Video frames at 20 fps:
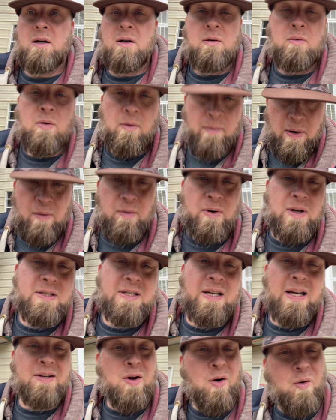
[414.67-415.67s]
Remember what I
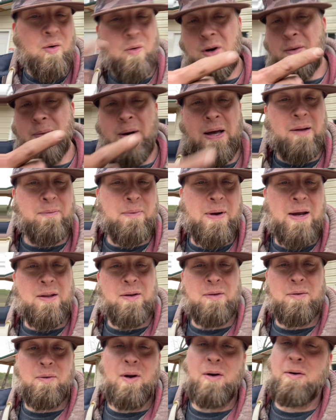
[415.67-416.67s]
said, don't worry about the man
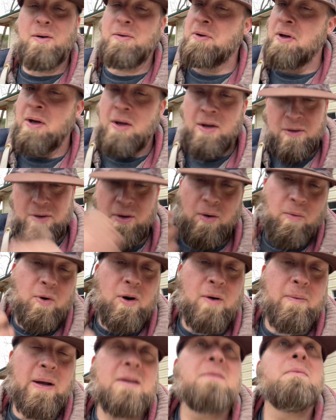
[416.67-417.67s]
up the road. Don't worry
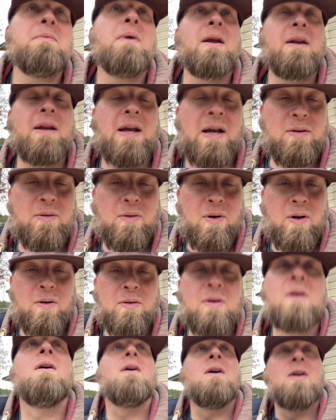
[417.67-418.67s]
about the man down the road.
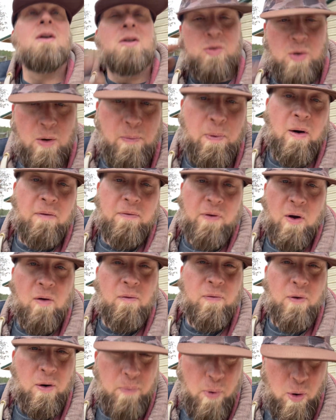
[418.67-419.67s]
Sweep off your own
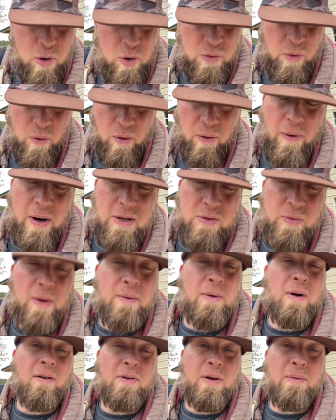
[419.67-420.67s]
front porch, worry while sweeping
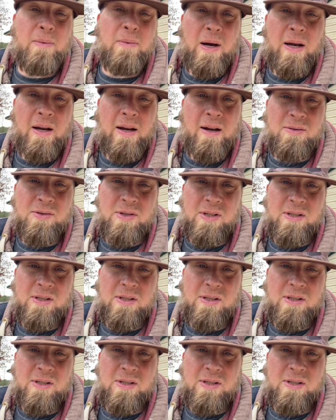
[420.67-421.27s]
off anybody else's.